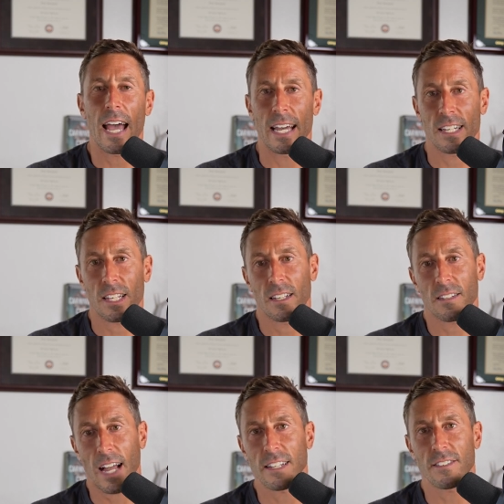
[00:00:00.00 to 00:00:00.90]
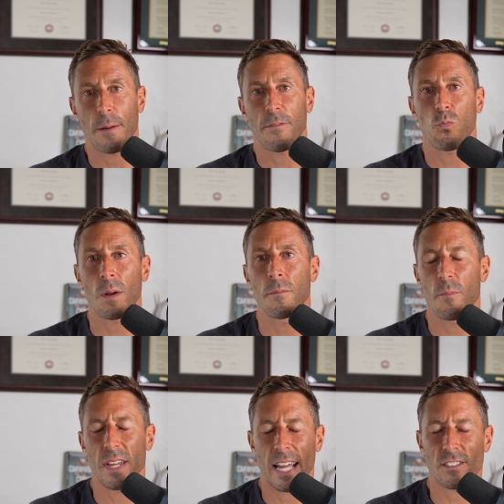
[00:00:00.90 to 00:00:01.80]
and sidestep for one
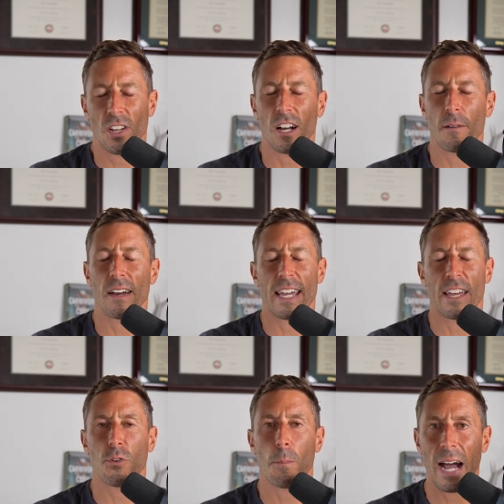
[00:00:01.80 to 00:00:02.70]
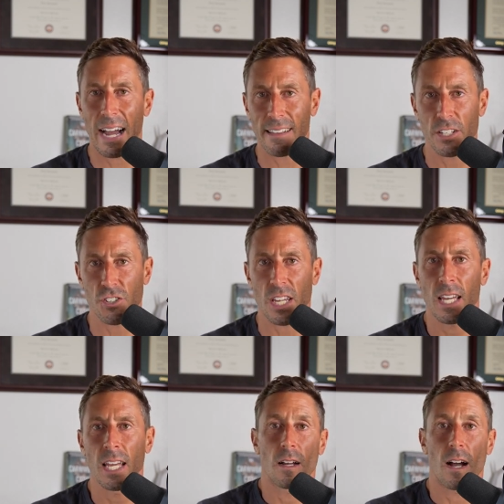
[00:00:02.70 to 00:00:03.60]
moment and talk about anthropology.
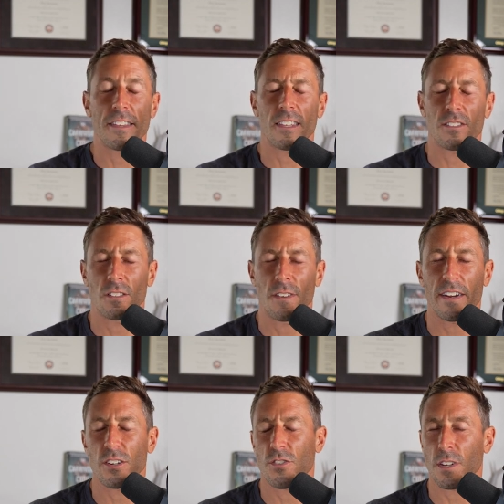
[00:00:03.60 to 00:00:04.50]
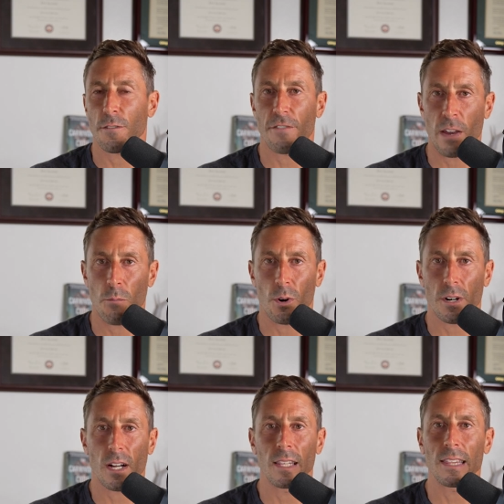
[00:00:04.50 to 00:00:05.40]
I think this is a very interesting
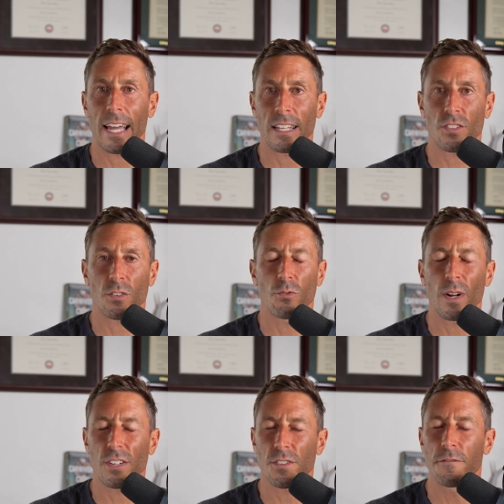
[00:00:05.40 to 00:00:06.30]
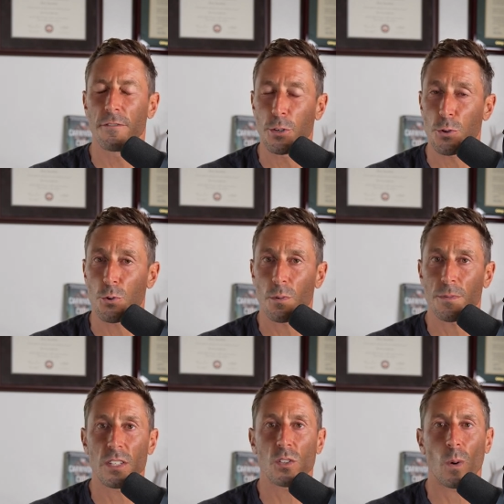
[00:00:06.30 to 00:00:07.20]
framework, a lens through which to view
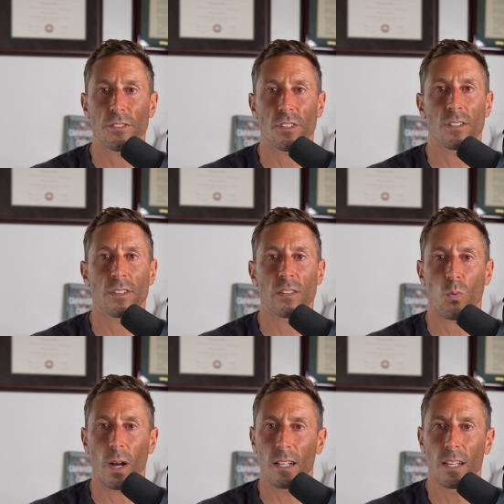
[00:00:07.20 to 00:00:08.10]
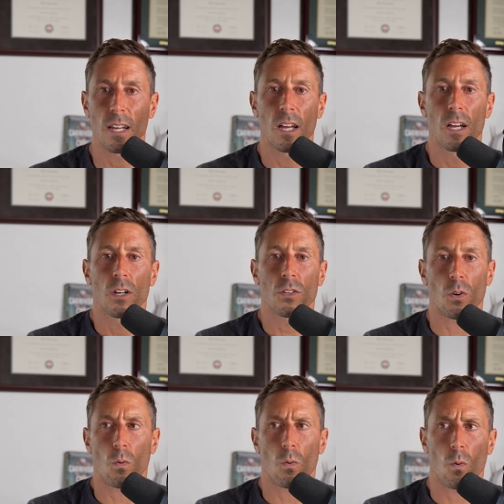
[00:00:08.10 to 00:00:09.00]
these questions as well.
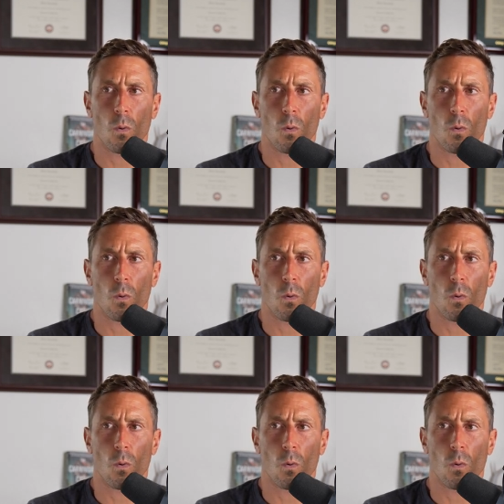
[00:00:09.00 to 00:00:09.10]
So